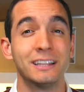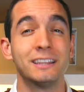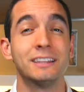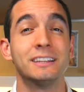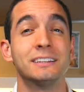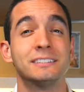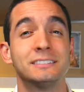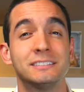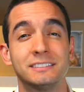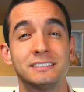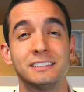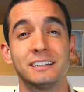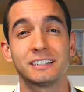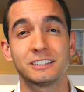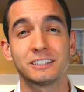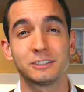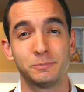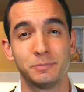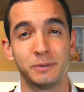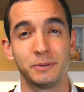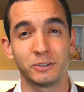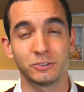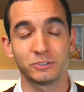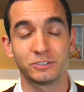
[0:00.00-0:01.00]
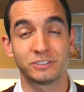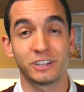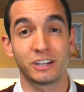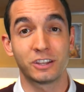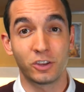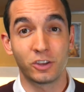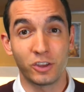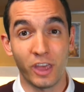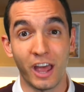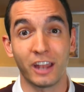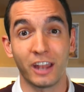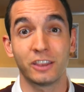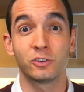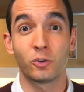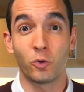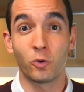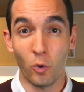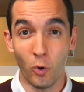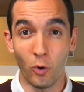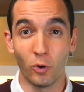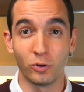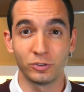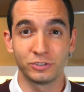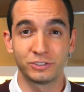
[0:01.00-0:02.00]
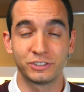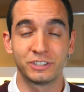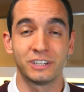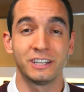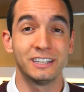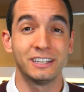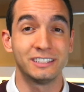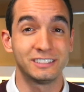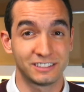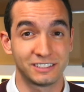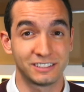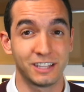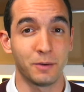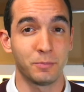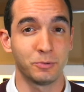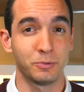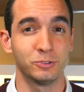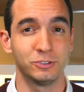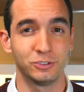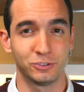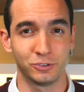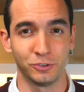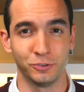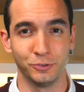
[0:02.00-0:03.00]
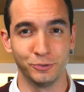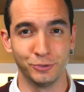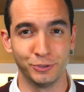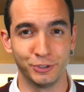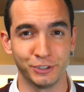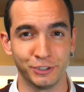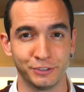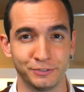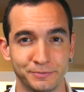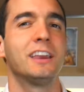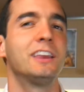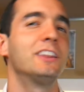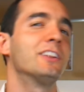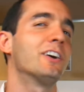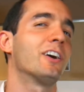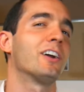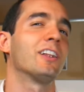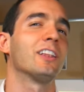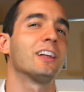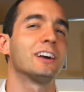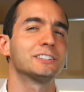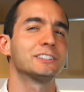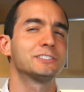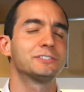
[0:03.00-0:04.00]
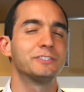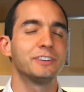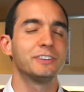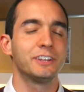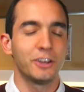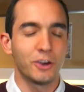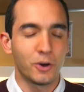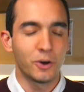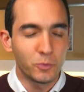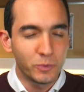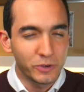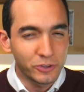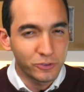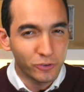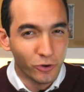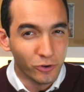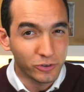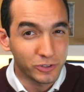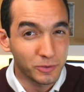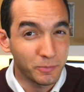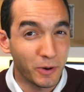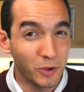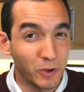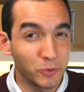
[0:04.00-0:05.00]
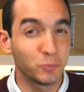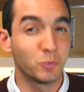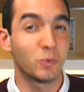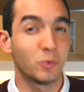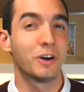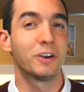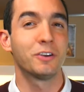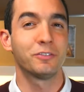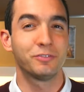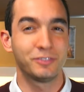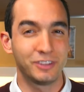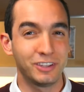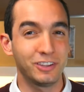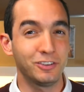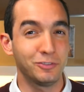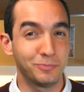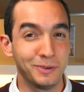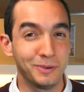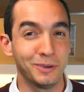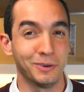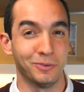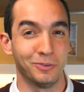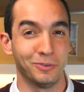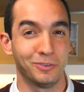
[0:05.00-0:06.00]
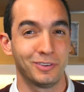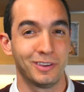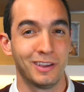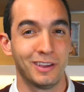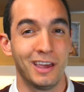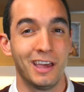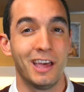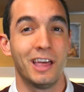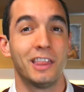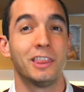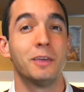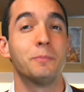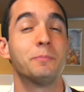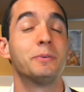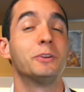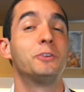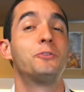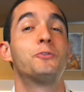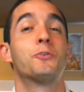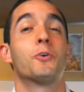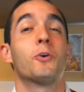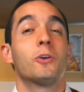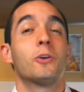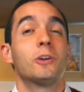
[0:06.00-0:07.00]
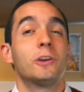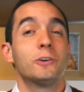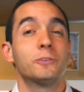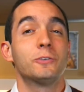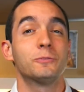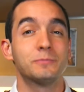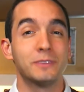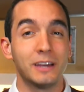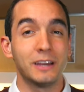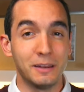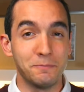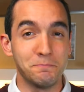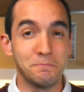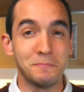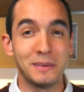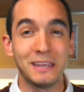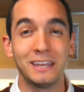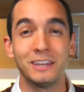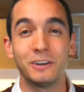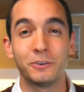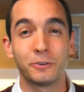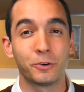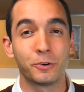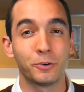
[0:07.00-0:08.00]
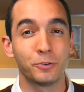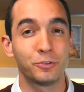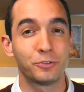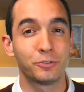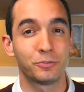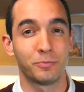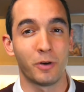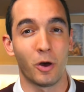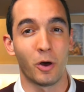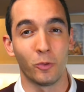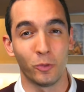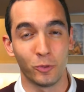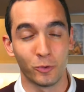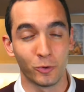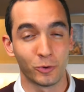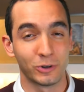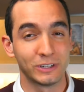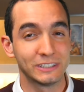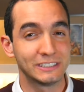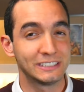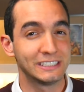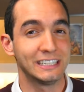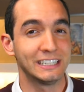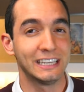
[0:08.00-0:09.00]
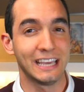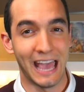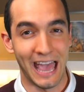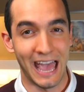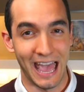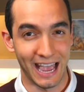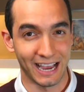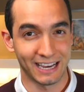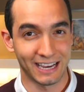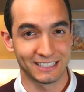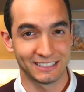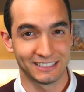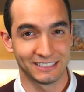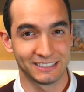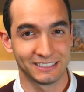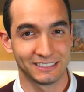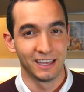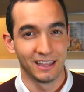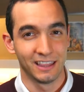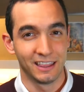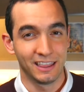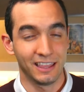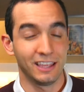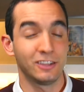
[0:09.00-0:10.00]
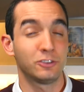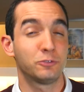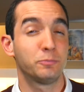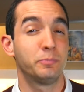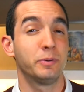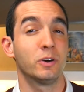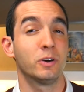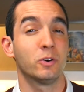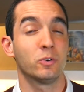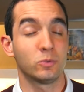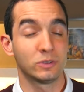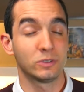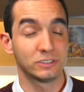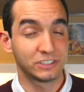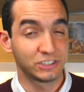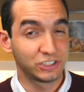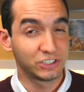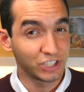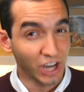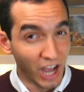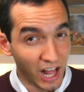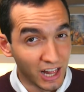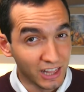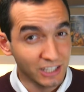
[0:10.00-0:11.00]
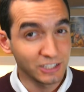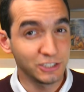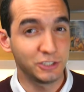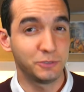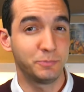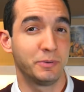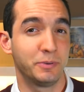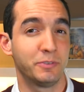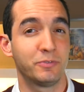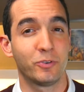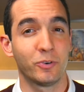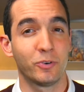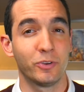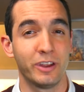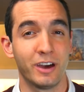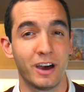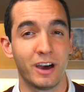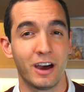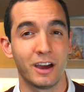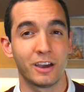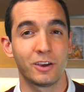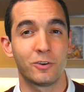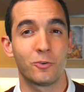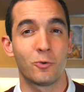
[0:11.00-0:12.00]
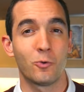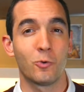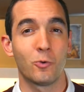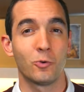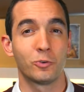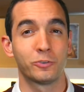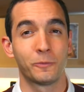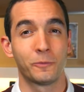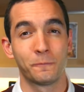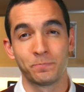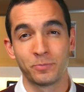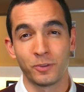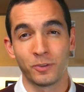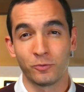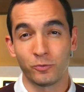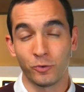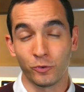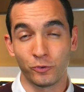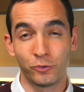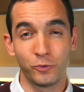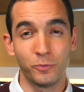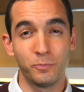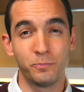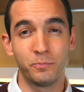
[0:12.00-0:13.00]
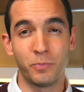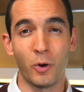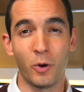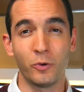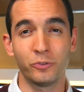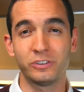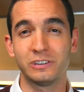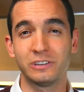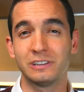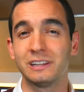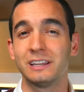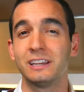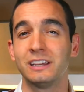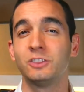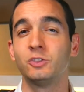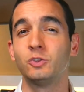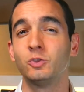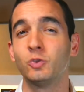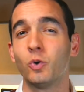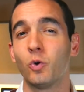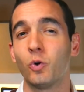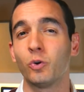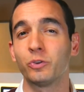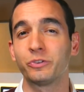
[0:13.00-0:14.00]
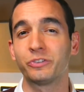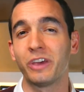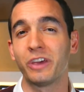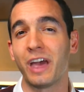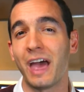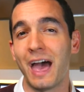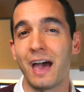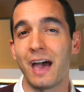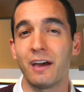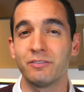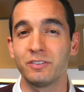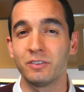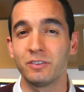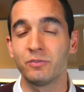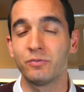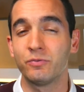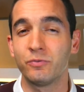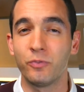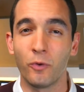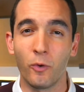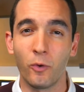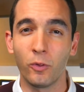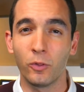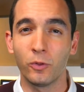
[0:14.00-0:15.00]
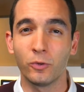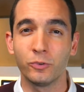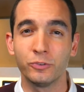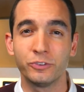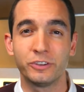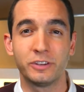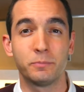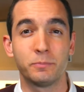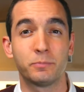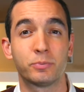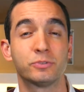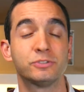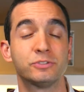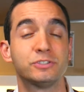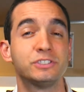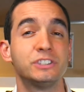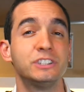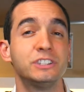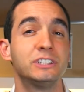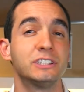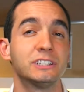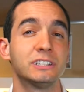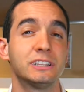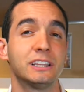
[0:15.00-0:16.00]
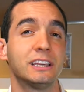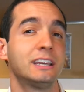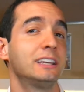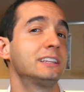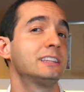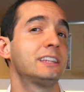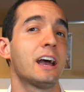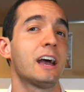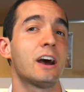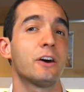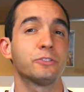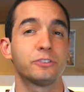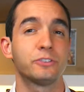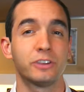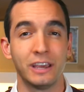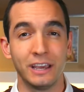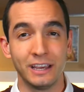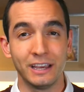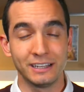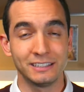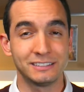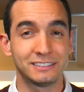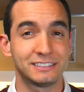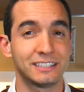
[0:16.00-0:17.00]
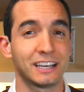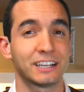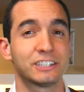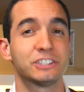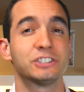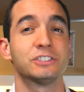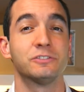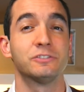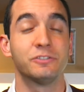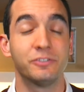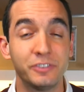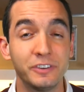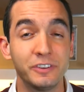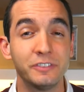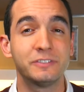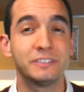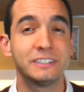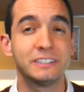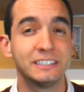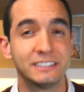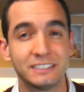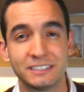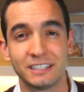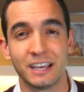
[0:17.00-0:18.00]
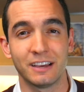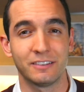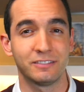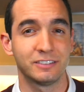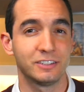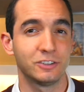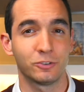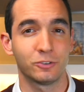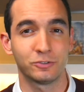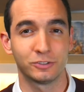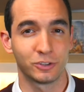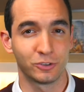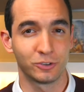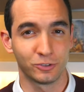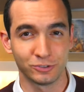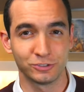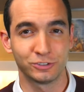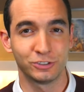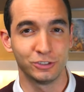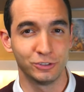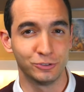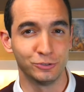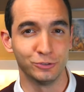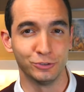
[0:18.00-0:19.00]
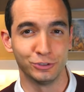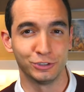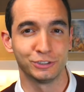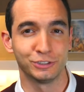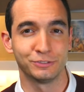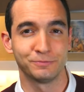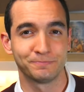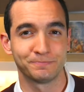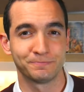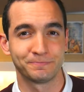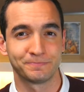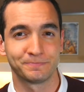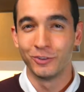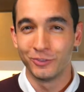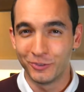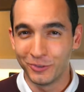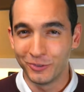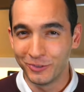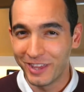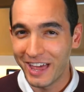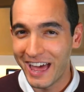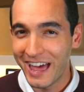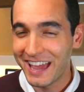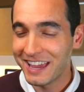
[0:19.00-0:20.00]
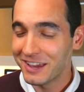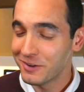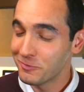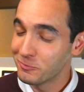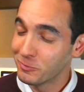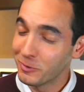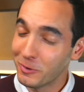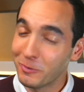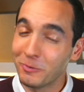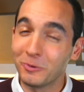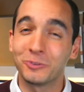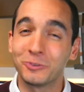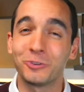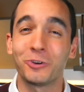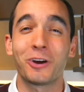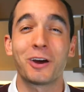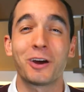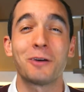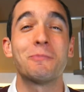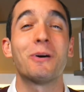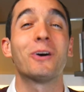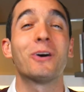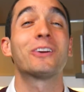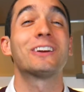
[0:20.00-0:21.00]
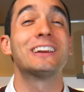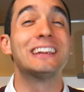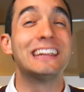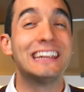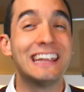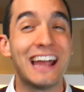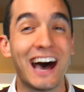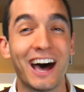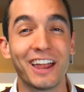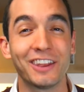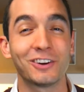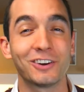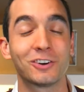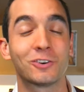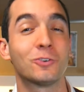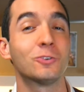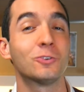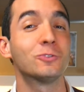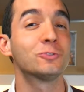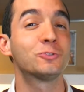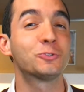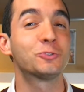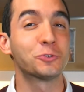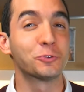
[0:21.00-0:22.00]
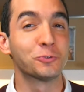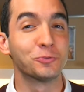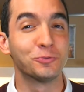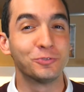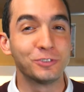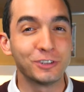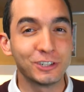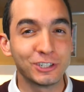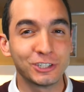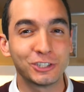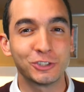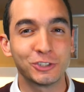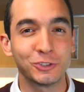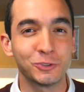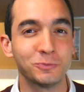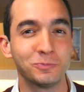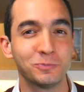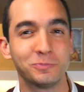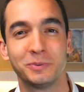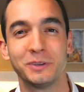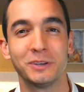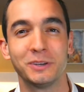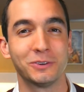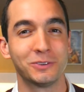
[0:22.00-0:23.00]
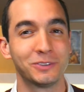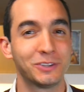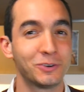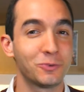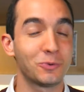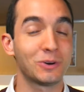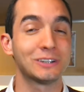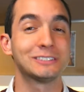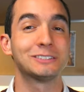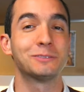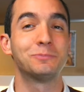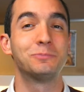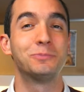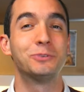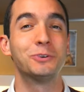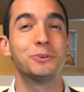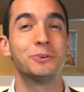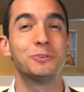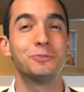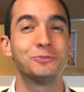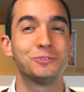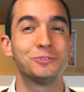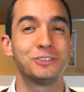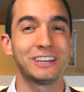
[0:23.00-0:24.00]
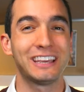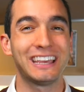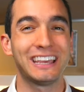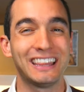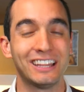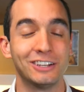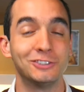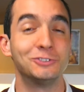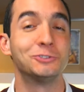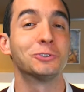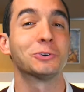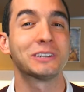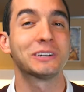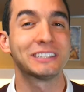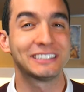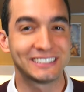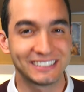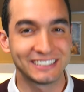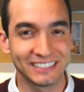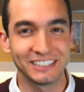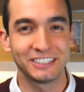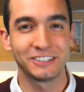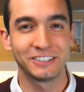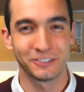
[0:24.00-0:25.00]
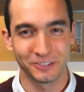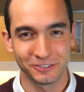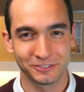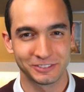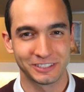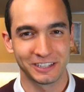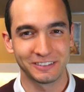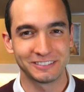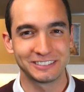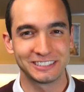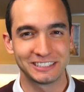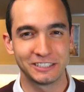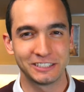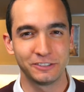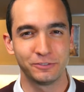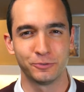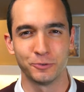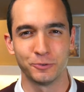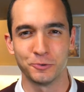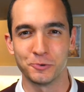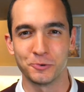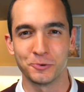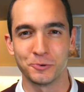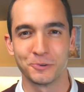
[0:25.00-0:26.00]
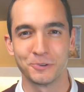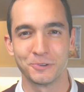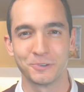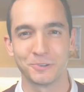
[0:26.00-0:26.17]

The six bills that had caused its double dissolution. In our last video, we talked about one of these bills, the Petroleum and Minerals Authority Act. This bill was challenged before the High Court for supposedly not having followed the procedure laid out in Section 57 of the Constitution. Today, we will talk about another controversial bill that was approved in the joint sitting of 74.